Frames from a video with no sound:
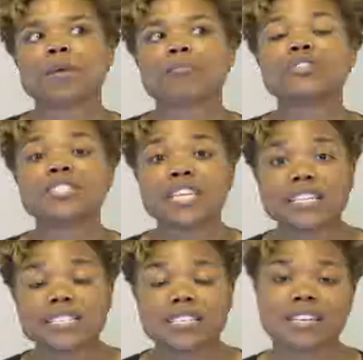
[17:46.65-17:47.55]

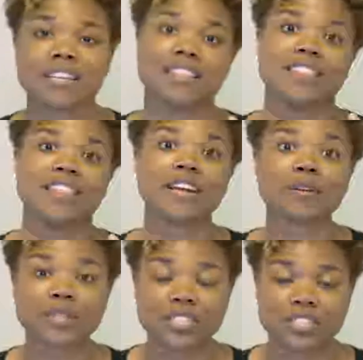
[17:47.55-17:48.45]
present their
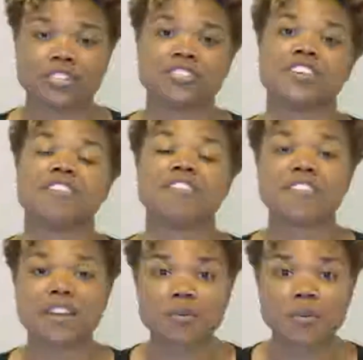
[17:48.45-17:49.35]
research and
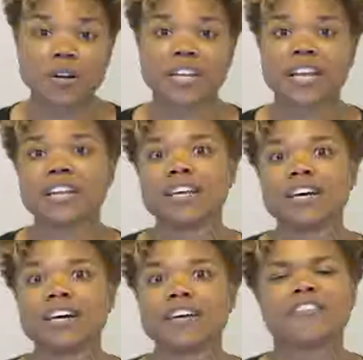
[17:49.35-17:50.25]
their work in
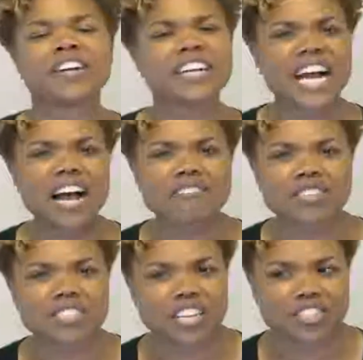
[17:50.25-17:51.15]
a very
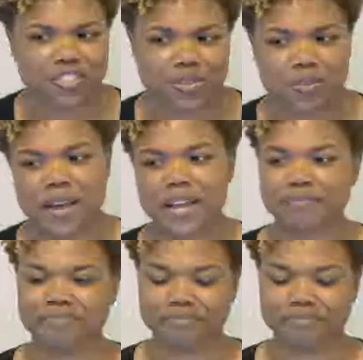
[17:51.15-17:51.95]
conversational way.